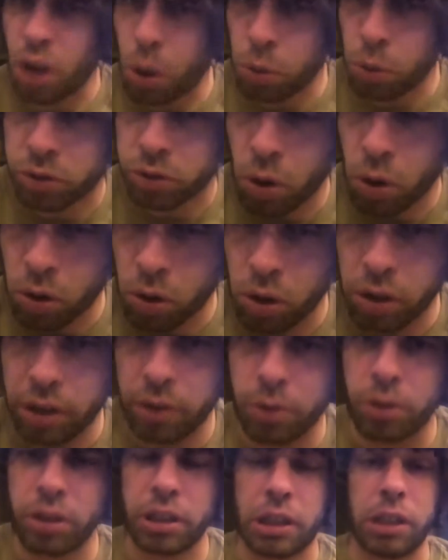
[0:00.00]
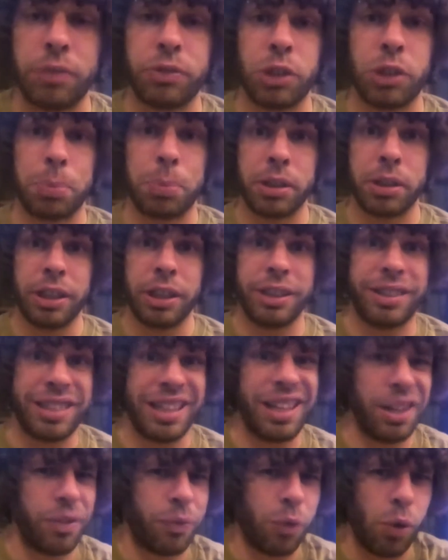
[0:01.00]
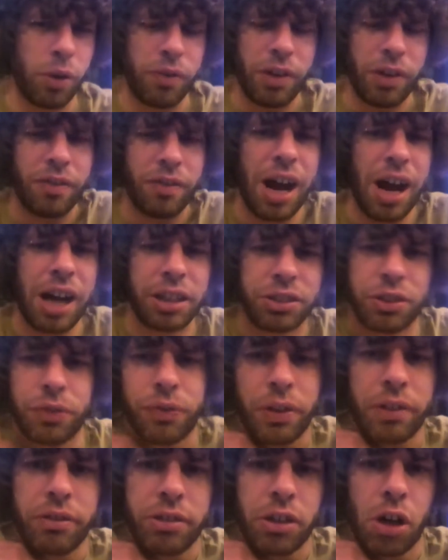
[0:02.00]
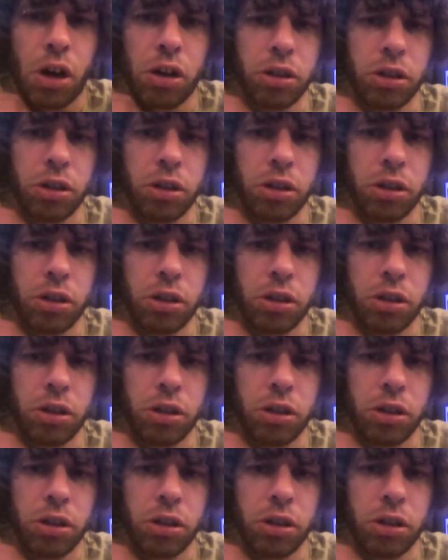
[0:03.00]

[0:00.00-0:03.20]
Yo, what's going on, everyone? Cliff Jumper 1984, Red Rocks, your favorite